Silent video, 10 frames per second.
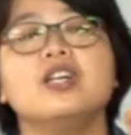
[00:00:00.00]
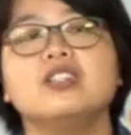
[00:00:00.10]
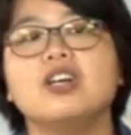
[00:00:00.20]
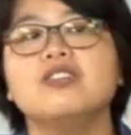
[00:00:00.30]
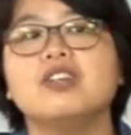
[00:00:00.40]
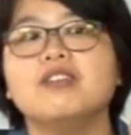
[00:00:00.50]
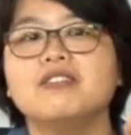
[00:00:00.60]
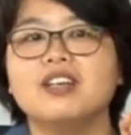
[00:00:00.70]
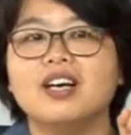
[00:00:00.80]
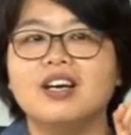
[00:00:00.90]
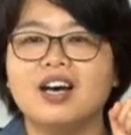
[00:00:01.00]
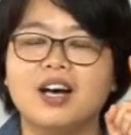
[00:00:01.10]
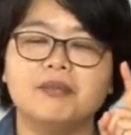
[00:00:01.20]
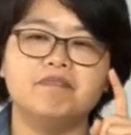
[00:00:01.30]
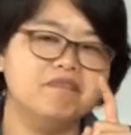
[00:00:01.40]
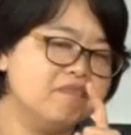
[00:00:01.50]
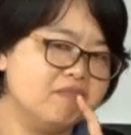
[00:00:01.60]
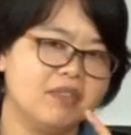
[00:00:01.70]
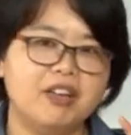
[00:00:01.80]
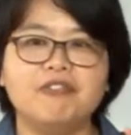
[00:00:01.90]
in terms of the
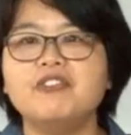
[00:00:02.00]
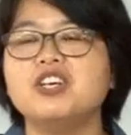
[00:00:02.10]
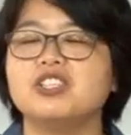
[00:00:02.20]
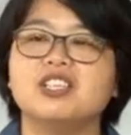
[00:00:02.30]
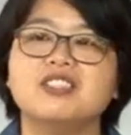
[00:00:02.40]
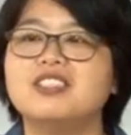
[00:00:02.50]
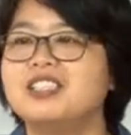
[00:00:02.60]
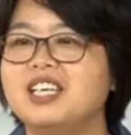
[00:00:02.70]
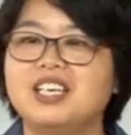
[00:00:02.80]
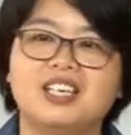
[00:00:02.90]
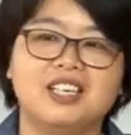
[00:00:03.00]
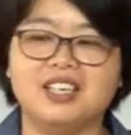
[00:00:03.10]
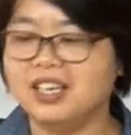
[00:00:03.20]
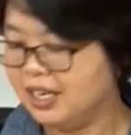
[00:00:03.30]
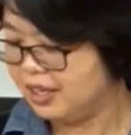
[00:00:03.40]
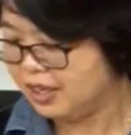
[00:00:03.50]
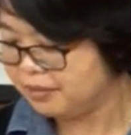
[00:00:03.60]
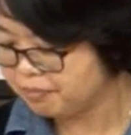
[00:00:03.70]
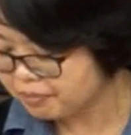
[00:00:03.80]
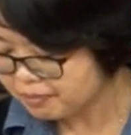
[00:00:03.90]
efficiency,
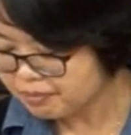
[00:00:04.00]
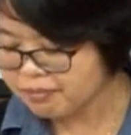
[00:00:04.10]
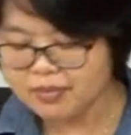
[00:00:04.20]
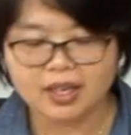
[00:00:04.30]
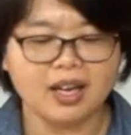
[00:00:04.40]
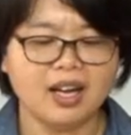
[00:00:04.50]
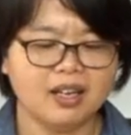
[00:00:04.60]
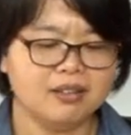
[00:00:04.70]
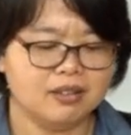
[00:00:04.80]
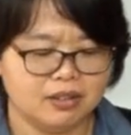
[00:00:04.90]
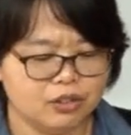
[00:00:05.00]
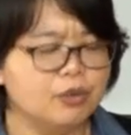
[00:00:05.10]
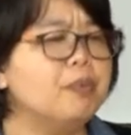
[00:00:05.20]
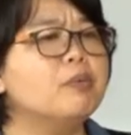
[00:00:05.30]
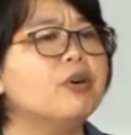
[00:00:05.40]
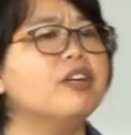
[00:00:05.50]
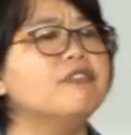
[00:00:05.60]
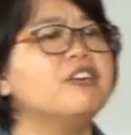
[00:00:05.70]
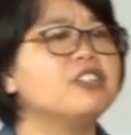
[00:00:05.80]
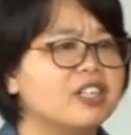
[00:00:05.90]
to be more
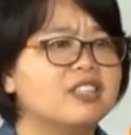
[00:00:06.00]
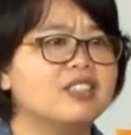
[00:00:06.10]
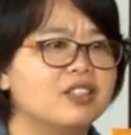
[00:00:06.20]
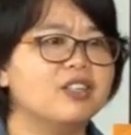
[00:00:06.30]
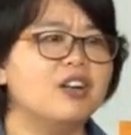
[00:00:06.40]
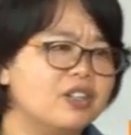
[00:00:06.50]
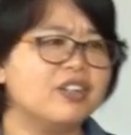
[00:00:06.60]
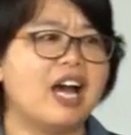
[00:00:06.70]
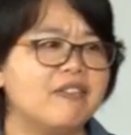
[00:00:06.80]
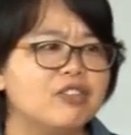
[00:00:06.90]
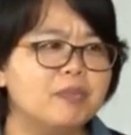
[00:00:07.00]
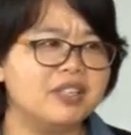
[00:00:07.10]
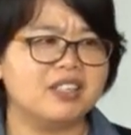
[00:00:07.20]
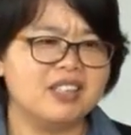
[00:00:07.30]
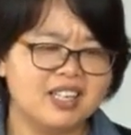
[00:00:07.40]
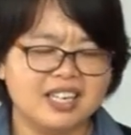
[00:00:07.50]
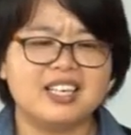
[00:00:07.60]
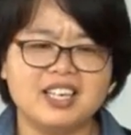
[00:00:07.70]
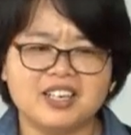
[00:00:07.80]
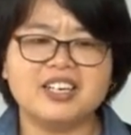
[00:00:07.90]
efficient, you don't have to be
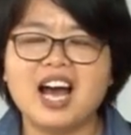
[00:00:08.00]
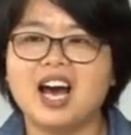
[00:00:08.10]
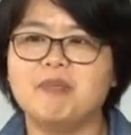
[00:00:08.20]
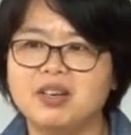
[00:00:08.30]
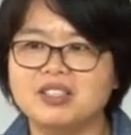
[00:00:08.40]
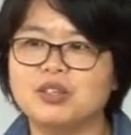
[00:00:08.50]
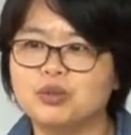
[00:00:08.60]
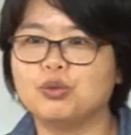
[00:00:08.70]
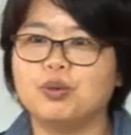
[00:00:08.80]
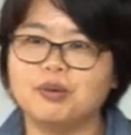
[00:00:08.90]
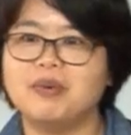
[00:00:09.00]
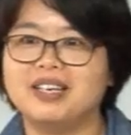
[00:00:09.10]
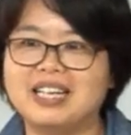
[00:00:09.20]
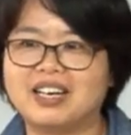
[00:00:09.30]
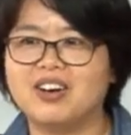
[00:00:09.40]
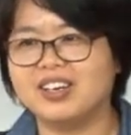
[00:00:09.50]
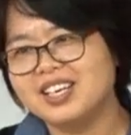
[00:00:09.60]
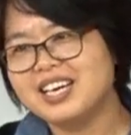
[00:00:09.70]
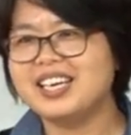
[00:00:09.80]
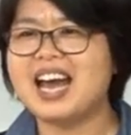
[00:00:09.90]
geared up as a Superman, like, oh,
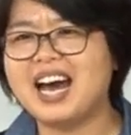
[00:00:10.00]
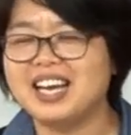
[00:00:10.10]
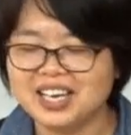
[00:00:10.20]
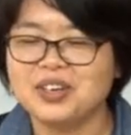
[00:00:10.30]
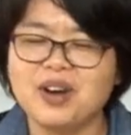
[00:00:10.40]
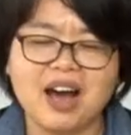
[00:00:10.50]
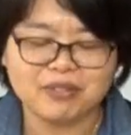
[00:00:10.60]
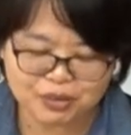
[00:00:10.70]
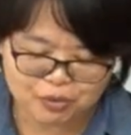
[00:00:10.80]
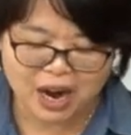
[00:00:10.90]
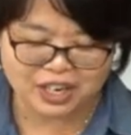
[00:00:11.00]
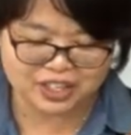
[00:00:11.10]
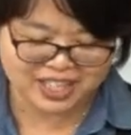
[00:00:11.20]
yeah, you have to wash